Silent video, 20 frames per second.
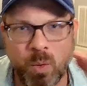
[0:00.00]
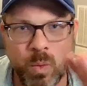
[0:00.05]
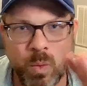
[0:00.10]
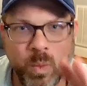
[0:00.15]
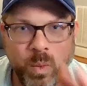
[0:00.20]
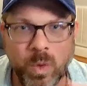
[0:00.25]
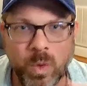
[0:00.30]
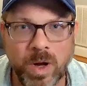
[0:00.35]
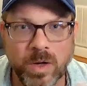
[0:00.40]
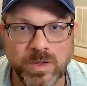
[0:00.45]

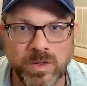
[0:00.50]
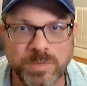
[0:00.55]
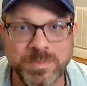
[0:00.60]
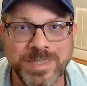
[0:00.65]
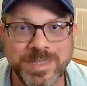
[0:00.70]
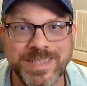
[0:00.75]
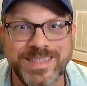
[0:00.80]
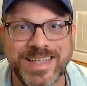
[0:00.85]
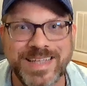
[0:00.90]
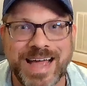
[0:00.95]
Welcome
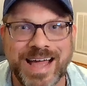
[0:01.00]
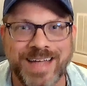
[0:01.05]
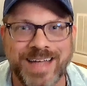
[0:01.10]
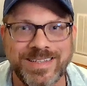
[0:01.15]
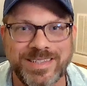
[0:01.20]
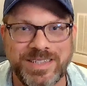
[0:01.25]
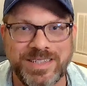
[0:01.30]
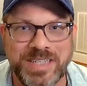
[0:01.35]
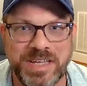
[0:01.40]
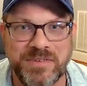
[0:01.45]
to
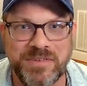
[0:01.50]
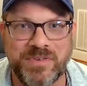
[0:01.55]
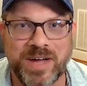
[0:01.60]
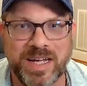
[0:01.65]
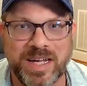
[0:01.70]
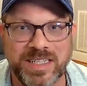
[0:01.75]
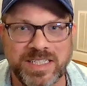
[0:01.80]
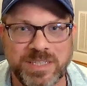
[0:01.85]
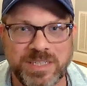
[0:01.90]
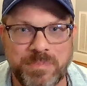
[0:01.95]
Dad's
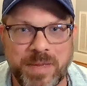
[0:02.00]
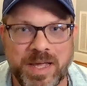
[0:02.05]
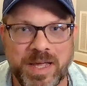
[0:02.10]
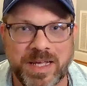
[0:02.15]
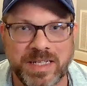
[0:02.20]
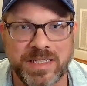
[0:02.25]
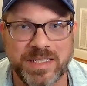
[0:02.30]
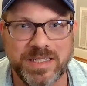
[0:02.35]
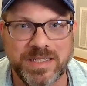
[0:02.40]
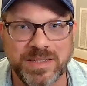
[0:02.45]
DeFi
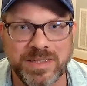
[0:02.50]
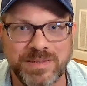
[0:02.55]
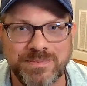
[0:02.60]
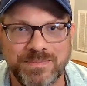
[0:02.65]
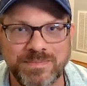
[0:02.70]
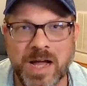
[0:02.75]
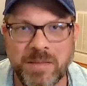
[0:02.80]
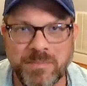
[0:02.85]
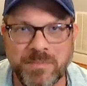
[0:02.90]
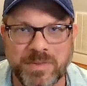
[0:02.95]
Space.
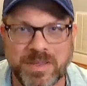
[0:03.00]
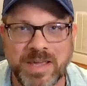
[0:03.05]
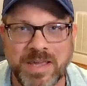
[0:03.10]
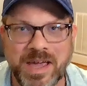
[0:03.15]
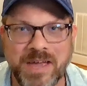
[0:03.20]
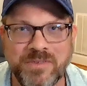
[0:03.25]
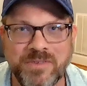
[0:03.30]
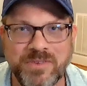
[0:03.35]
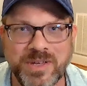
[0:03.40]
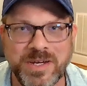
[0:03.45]
I'm
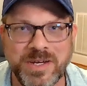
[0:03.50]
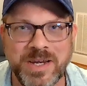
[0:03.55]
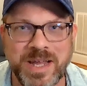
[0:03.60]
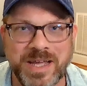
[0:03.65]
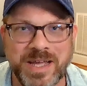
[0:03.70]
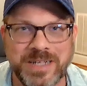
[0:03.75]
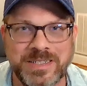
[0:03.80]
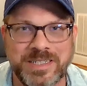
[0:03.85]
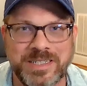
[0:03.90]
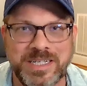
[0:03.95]
Kevin,
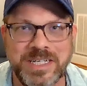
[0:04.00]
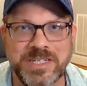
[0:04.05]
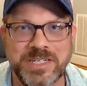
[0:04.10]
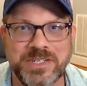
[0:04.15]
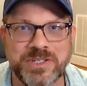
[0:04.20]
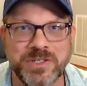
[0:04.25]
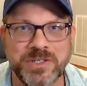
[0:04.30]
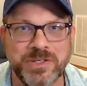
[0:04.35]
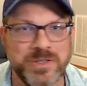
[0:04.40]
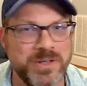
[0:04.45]
a
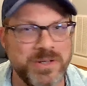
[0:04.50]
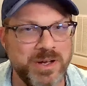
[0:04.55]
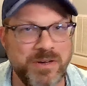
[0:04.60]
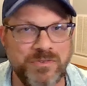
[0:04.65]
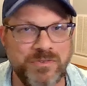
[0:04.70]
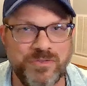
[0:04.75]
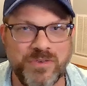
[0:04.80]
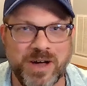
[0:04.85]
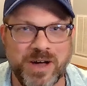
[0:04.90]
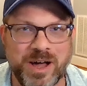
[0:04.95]
teacher, a
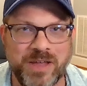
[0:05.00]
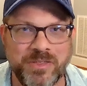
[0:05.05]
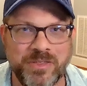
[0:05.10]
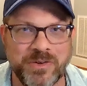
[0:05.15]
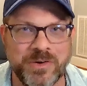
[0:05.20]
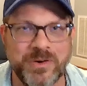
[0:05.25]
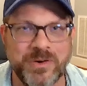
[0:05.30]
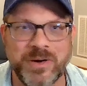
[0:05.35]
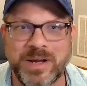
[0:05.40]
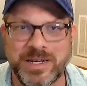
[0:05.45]

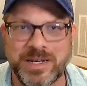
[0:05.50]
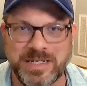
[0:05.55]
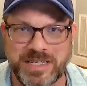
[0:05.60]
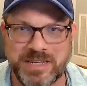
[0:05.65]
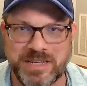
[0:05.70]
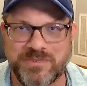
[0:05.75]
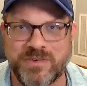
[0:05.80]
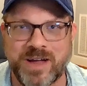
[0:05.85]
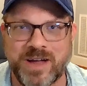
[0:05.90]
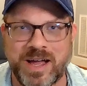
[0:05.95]
father, and
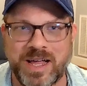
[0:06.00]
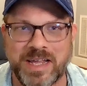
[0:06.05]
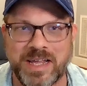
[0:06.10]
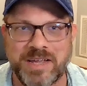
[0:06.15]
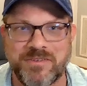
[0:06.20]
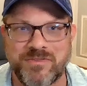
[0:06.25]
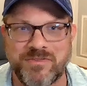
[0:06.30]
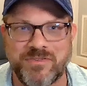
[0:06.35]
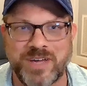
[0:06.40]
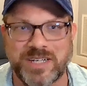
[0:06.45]
DeFi
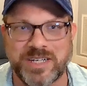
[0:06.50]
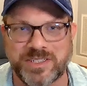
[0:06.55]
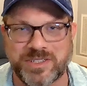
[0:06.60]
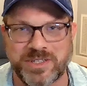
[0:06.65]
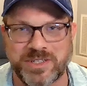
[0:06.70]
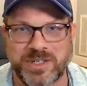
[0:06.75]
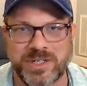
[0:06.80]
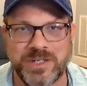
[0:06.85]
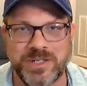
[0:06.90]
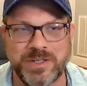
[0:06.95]

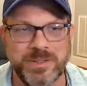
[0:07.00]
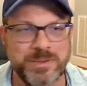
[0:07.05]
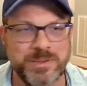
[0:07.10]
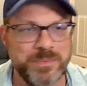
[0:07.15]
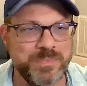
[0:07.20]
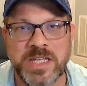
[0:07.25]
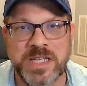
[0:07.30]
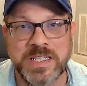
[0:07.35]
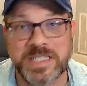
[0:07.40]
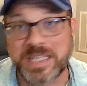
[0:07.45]
investor.
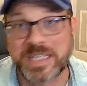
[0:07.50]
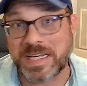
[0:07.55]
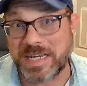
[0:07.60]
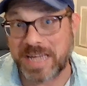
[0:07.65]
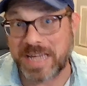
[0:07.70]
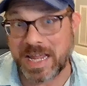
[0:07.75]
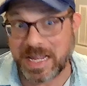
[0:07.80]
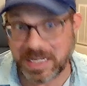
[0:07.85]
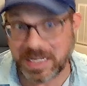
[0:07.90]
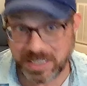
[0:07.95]
In
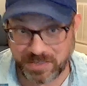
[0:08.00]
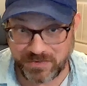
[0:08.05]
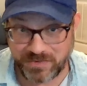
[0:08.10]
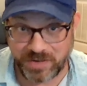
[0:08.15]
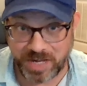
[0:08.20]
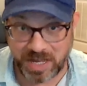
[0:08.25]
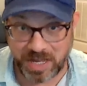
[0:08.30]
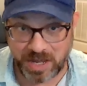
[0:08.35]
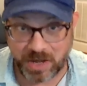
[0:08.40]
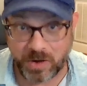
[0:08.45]
today's
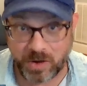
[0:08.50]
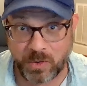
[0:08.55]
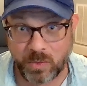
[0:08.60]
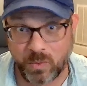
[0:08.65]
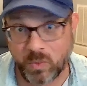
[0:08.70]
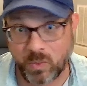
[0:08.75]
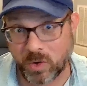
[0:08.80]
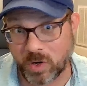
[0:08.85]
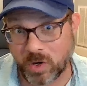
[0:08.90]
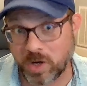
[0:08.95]
video,
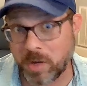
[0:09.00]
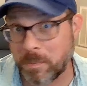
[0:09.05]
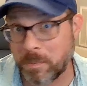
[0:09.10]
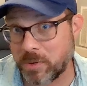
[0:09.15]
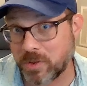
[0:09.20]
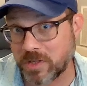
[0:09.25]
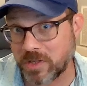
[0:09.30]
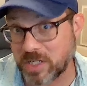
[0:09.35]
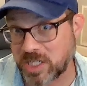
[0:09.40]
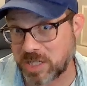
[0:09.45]
we're going to
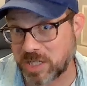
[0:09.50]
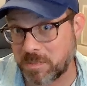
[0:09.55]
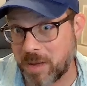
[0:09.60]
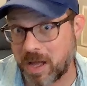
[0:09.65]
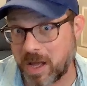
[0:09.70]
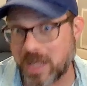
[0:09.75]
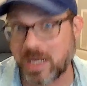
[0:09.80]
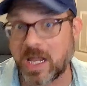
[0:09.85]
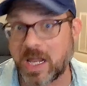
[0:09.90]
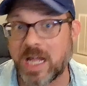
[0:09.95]
put the
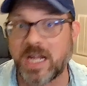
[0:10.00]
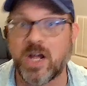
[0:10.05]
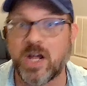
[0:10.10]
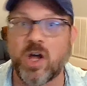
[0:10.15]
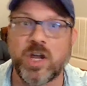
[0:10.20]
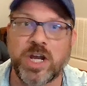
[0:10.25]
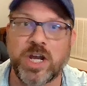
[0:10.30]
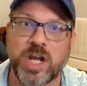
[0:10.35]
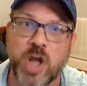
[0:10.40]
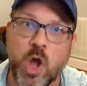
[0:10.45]
spotlight
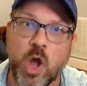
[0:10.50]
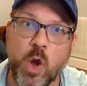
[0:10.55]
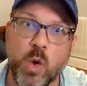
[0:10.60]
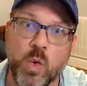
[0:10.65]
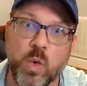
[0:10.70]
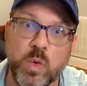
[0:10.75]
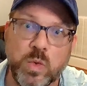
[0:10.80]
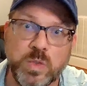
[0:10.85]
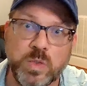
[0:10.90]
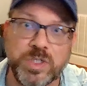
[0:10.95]
on an
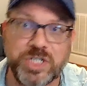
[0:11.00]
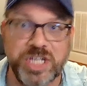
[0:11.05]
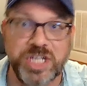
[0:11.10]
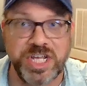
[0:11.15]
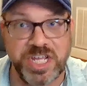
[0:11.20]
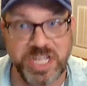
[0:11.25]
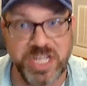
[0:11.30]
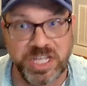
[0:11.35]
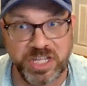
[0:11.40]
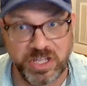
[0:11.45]
OG
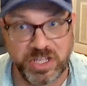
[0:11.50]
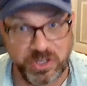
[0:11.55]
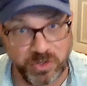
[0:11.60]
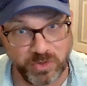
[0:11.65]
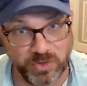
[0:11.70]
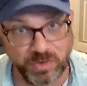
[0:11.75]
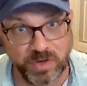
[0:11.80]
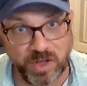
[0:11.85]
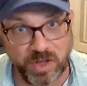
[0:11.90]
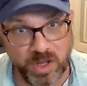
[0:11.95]

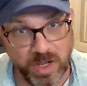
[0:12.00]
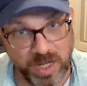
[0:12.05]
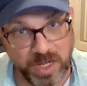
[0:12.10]
yield